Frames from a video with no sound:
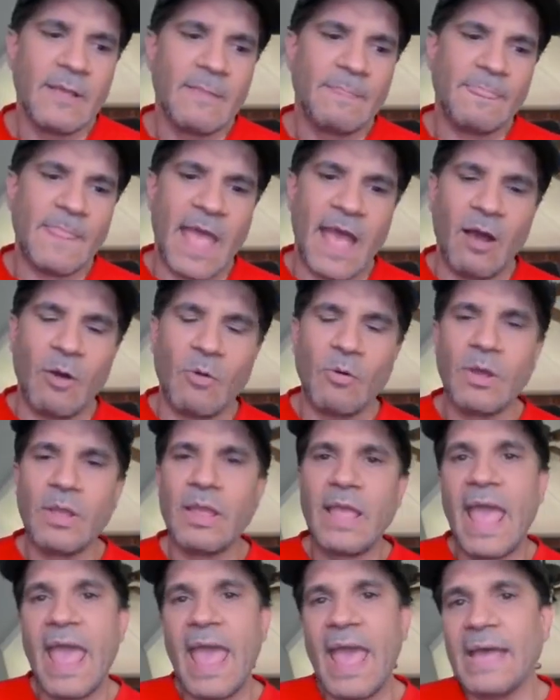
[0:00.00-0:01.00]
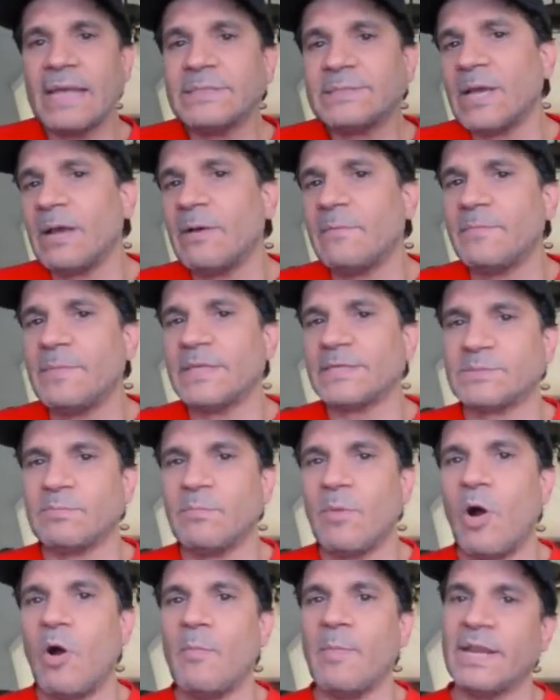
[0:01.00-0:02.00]
Now, as of this
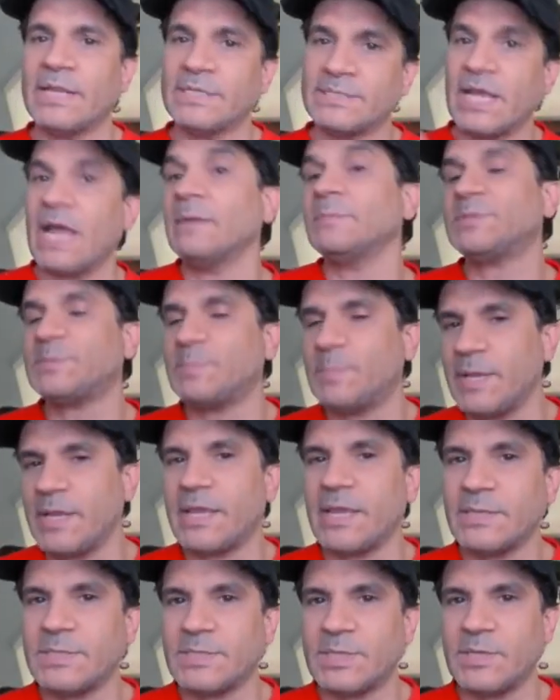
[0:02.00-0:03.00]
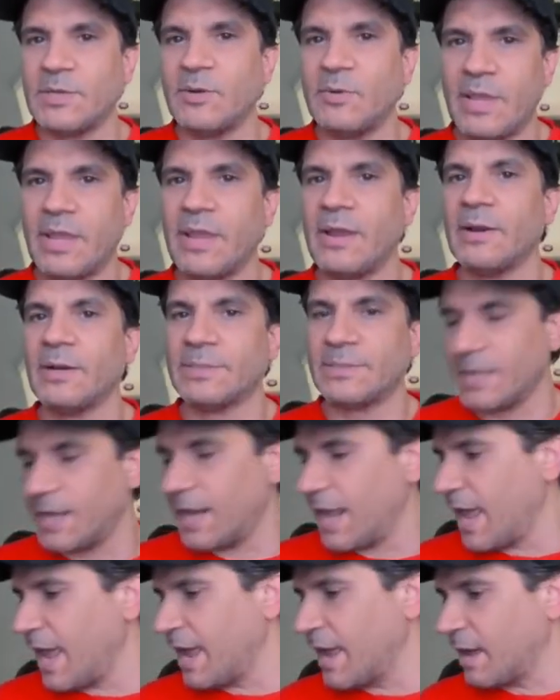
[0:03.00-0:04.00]
moment, as I'm speaking to you here
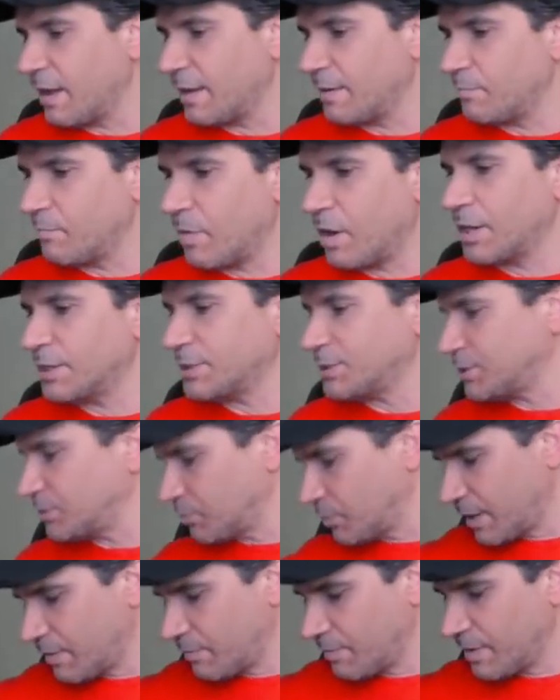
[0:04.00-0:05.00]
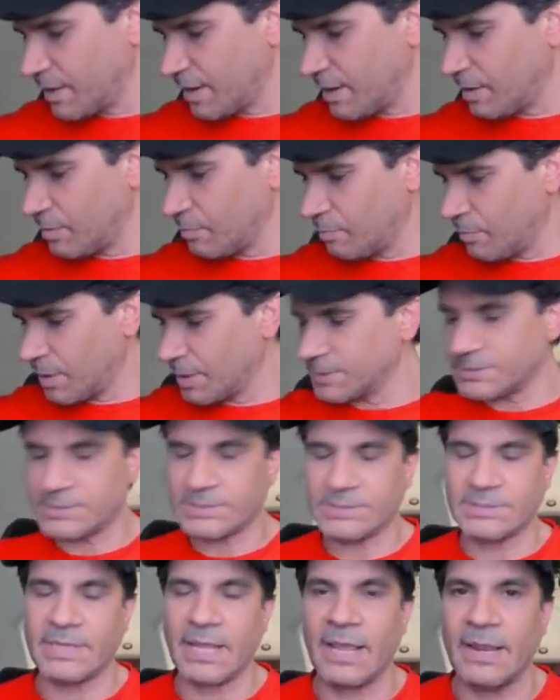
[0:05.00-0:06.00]
today on March, whatever the hell
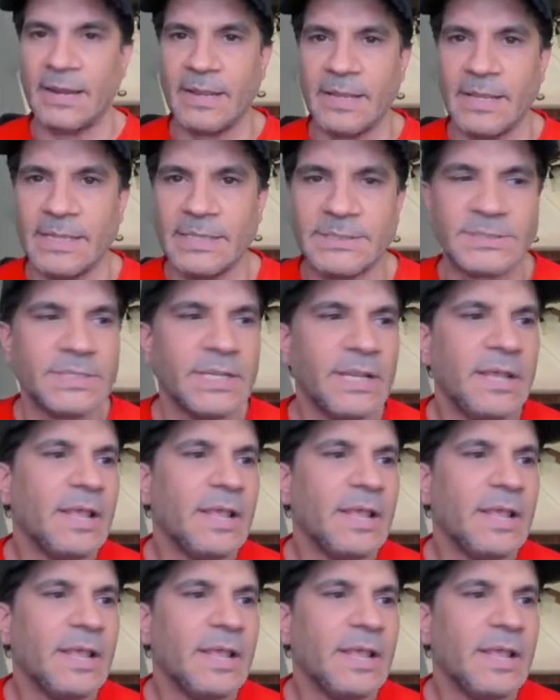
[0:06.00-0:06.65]
March day it is,